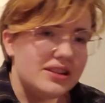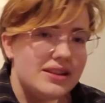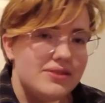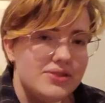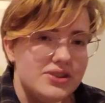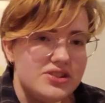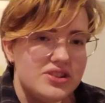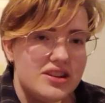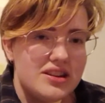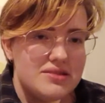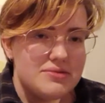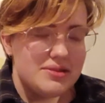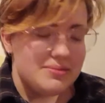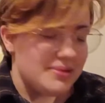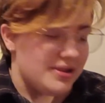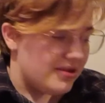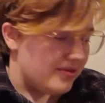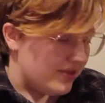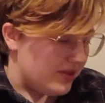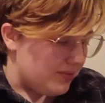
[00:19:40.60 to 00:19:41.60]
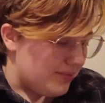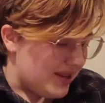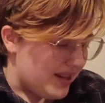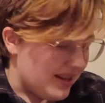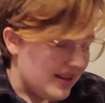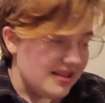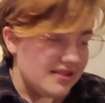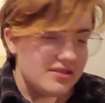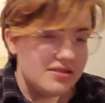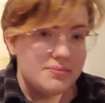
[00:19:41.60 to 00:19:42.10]
leave your dog with me over the
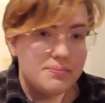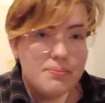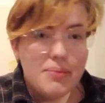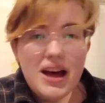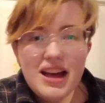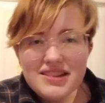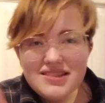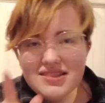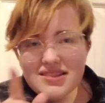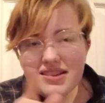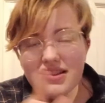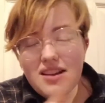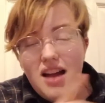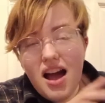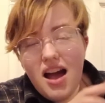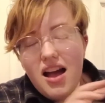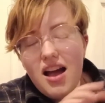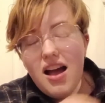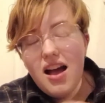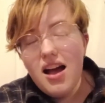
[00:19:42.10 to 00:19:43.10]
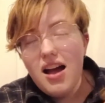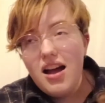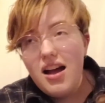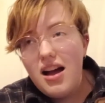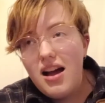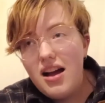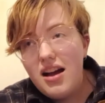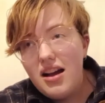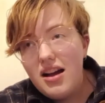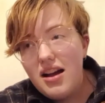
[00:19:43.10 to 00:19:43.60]
weekend. But
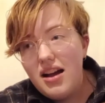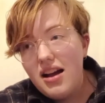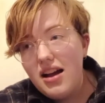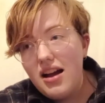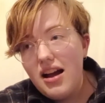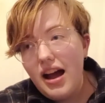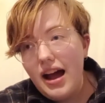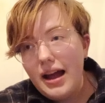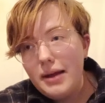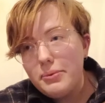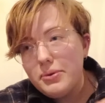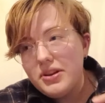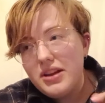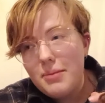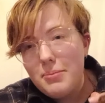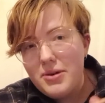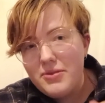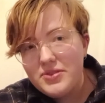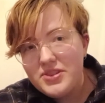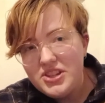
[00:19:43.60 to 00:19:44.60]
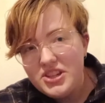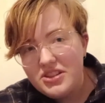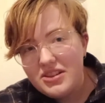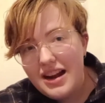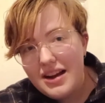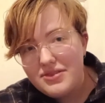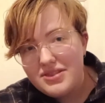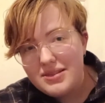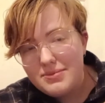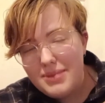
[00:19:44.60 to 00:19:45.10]
I will come over to your
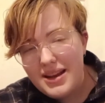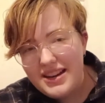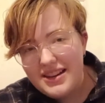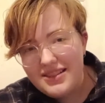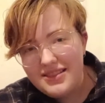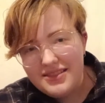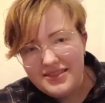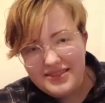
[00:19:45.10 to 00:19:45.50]
house and pet it.